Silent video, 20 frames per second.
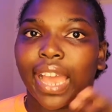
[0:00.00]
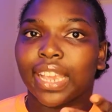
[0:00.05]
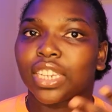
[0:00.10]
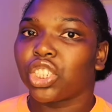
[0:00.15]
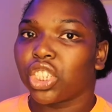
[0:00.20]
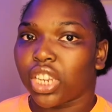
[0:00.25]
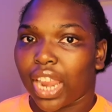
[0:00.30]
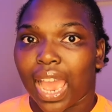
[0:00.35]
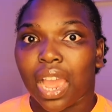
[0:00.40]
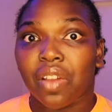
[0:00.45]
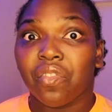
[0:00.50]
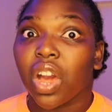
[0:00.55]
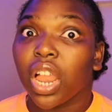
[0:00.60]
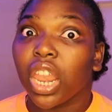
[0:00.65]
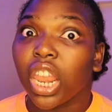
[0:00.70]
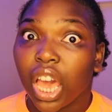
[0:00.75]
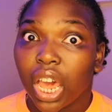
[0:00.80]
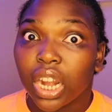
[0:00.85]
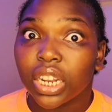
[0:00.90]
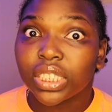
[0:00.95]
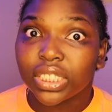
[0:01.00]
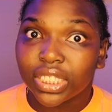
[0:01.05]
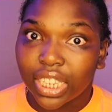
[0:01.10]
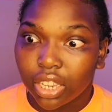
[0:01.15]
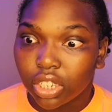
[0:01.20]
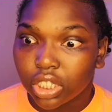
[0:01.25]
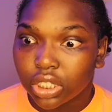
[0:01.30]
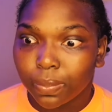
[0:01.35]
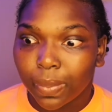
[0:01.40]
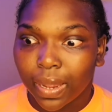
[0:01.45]
I should have a lot of
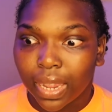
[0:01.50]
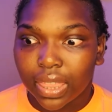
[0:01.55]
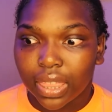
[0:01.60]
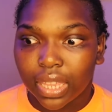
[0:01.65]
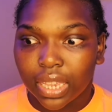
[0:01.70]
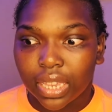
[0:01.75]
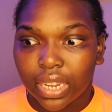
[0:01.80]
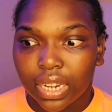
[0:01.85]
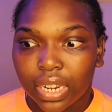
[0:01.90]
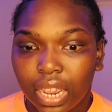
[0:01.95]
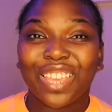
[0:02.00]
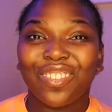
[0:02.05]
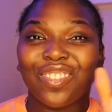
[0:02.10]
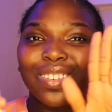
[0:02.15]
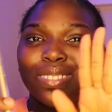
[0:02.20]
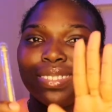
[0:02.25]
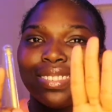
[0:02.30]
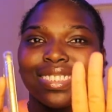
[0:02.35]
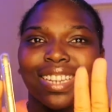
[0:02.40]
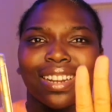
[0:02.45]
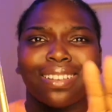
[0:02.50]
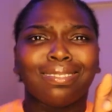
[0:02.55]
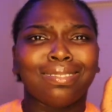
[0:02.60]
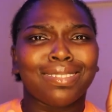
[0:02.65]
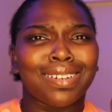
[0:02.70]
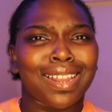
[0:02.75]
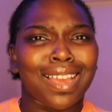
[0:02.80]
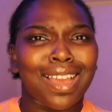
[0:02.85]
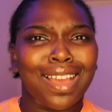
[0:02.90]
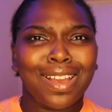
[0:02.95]
sales by then. If you
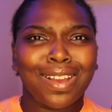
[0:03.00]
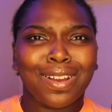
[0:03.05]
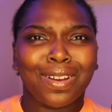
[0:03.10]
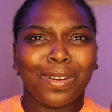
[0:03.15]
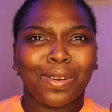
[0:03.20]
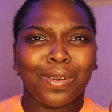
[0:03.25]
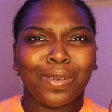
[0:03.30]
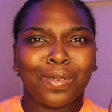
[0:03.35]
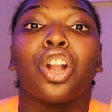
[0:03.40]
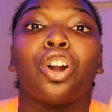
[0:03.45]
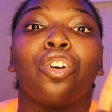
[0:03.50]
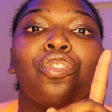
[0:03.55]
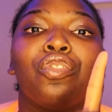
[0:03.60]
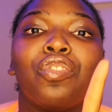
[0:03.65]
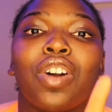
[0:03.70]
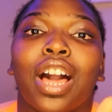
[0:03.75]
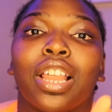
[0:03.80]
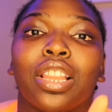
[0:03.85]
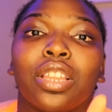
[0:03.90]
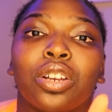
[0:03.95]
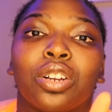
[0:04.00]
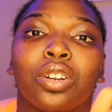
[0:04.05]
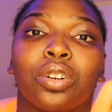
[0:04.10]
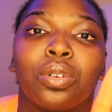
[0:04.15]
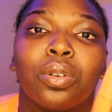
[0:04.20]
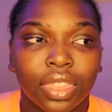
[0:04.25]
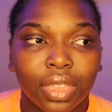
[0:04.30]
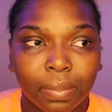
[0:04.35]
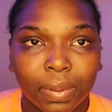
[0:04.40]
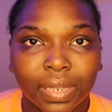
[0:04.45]
don't know, go
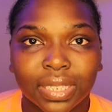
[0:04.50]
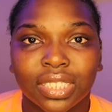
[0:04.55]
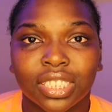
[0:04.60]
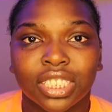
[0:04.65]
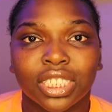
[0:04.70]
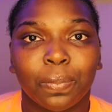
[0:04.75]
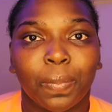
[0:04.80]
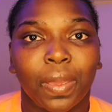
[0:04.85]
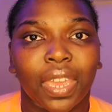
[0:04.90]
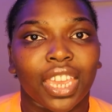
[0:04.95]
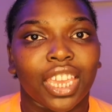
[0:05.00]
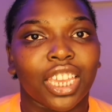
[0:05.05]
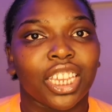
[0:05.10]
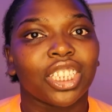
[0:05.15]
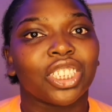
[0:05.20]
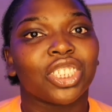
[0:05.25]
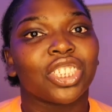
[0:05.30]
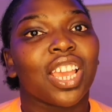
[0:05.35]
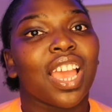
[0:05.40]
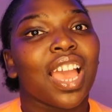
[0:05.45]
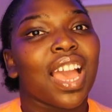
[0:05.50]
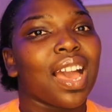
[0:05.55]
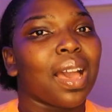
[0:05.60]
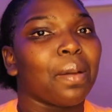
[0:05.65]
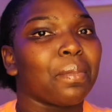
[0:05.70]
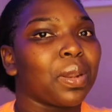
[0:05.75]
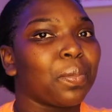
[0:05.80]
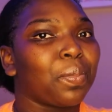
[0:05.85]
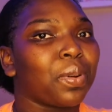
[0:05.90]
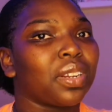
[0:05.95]
follow the business page.
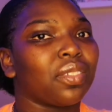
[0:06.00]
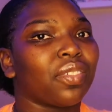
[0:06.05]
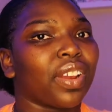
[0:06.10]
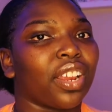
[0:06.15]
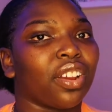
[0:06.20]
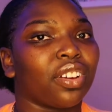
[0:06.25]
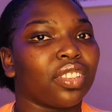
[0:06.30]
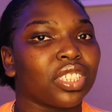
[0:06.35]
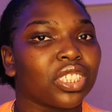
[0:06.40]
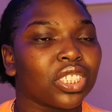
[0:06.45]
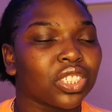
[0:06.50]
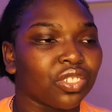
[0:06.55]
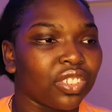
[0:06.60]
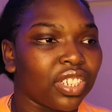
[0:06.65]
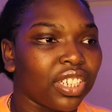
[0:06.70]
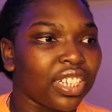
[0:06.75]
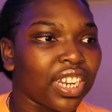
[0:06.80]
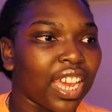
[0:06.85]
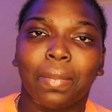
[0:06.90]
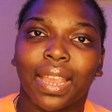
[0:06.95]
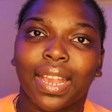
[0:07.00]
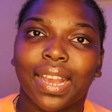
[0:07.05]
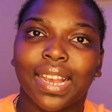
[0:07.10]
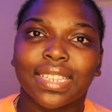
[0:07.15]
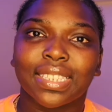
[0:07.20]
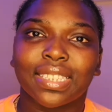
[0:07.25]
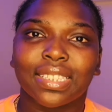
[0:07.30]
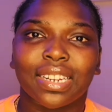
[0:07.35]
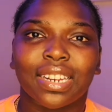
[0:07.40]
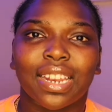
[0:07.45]
I'm gonna put it right here on the screen. My
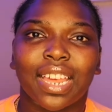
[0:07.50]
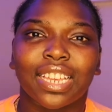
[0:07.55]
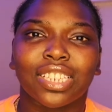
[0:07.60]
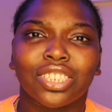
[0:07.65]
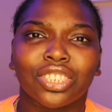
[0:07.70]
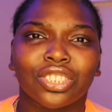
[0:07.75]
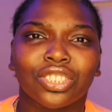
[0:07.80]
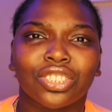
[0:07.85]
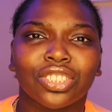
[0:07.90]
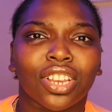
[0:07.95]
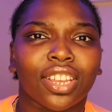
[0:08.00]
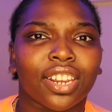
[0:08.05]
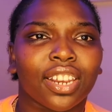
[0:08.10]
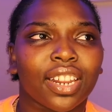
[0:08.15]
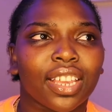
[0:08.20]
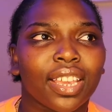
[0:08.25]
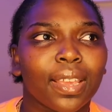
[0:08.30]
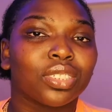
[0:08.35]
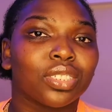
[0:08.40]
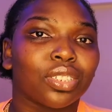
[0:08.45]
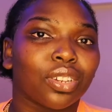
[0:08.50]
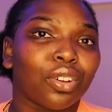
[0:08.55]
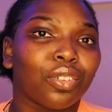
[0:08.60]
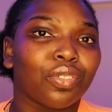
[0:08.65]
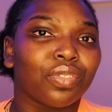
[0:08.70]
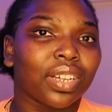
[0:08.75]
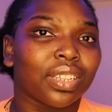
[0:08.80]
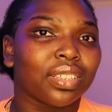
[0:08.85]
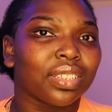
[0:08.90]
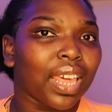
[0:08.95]
cousin and I just started it, so go
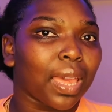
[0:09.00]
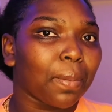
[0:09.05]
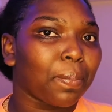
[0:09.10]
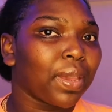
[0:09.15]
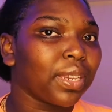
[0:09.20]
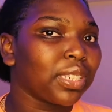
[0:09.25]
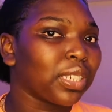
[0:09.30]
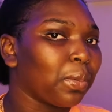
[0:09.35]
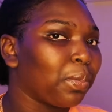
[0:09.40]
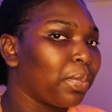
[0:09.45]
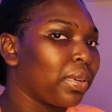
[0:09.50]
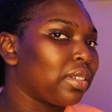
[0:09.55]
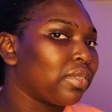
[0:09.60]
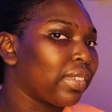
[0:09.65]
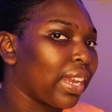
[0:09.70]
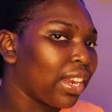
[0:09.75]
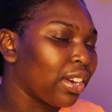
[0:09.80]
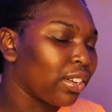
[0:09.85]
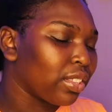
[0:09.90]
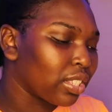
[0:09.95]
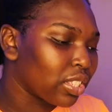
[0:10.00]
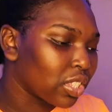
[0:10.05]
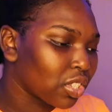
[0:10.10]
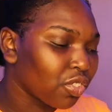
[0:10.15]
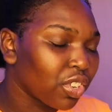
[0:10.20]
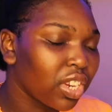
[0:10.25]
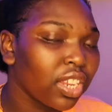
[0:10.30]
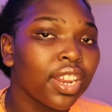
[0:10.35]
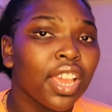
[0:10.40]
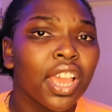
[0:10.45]
follow that page. I'll put it right here on the
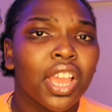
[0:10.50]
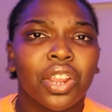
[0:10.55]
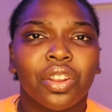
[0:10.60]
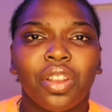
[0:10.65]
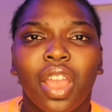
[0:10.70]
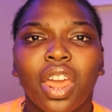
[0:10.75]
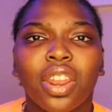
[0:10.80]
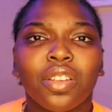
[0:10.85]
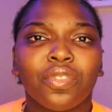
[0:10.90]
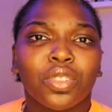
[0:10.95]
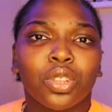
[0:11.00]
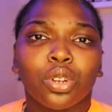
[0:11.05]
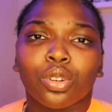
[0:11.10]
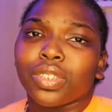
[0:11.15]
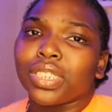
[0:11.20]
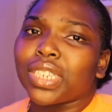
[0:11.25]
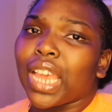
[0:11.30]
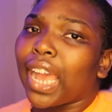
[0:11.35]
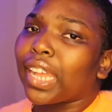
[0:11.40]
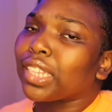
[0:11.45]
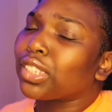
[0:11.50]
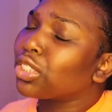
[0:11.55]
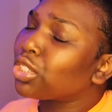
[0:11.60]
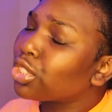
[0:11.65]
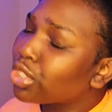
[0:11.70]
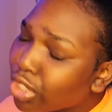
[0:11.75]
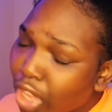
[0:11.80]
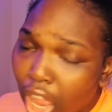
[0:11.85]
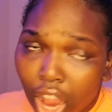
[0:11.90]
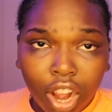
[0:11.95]
screen. Crown of glory dot
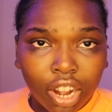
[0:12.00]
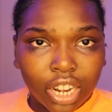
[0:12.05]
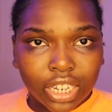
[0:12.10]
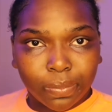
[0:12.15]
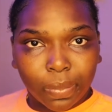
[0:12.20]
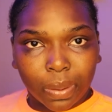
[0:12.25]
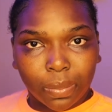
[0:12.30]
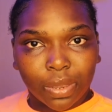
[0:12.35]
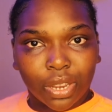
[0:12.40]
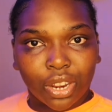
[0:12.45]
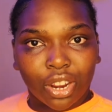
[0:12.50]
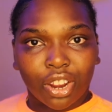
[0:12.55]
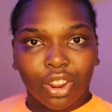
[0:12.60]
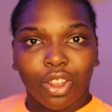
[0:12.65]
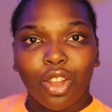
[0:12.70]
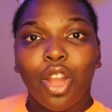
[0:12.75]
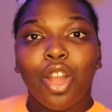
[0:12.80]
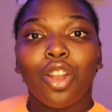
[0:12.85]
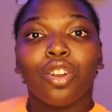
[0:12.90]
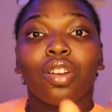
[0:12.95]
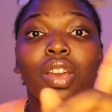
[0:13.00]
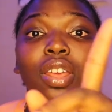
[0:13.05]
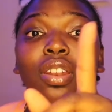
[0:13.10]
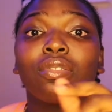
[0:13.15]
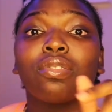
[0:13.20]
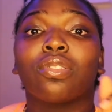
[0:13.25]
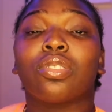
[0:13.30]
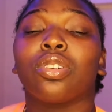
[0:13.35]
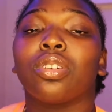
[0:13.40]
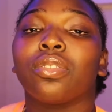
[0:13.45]
stars, baby girl. Crown
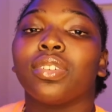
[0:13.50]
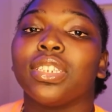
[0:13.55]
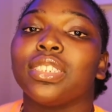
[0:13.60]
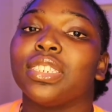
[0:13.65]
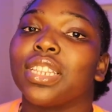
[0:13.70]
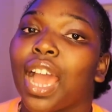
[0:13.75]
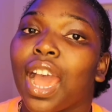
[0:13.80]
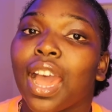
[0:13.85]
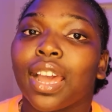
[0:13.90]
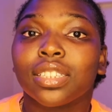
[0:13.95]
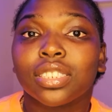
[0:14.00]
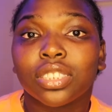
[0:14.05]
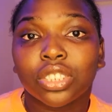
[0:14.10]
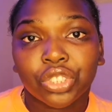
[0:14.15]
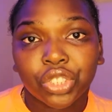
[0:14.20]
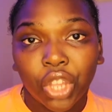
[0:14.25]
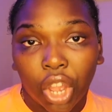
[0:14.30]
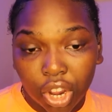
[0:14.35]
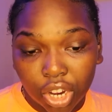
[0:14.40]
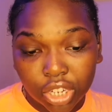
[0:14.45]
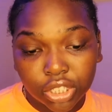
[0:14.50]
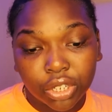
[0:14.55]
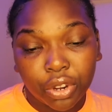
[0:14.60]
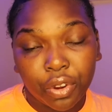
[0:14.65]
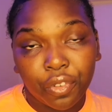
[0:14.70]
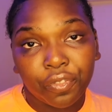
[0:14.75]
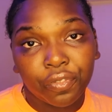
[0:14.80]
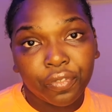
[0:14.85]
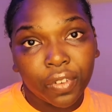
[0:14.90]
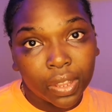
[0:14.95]
of glory dot stars.
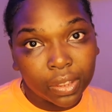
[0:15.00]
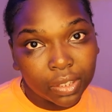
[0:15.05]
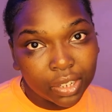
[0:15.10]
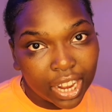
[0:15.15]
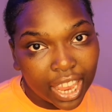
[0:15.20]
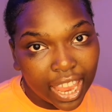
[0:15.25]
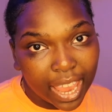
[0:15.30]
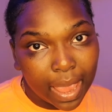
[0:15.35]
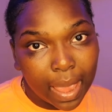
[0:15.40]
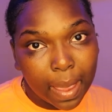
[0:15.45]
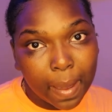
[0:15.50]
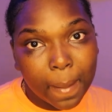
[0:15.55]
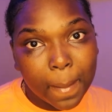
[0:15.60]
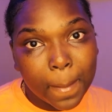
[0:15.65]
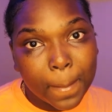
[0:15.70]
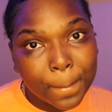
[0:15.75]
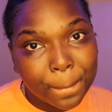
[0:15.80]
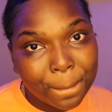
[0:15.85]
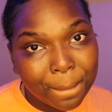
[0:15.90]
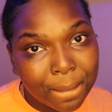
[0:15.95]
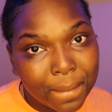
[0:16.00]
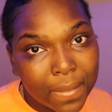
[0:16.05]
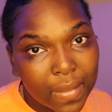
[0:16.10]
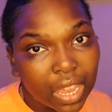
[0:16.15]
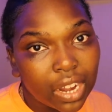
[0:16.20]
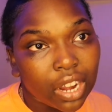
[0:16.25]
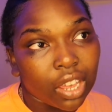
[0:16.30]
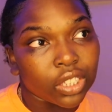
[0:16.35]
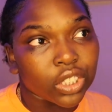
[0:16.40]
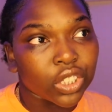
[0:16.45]
Go follow that.
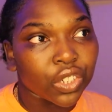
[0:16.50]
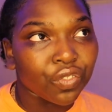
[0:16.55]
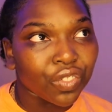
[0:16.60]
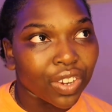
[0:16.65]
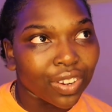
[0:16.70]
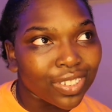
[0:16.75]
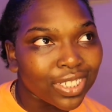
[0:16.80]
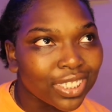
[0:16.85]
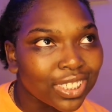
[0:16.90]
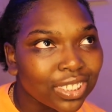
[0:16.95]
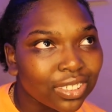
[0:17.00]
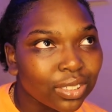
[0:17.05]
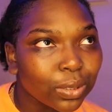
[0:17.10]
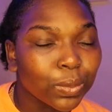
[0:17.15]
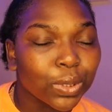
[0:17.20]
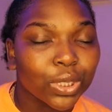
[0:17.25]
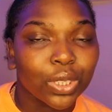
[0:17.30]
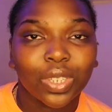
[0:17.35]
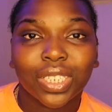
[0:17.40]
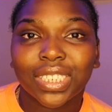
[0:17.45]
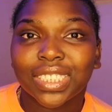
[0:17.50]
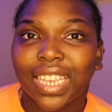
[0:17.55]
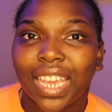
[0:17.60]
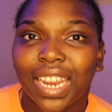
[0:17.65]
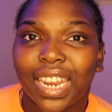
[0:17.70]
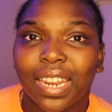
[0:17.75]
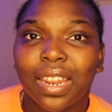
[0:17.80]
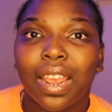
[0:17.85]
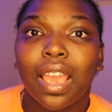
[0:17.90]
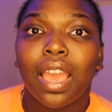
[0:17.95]
Launching very soon. I'm so excited.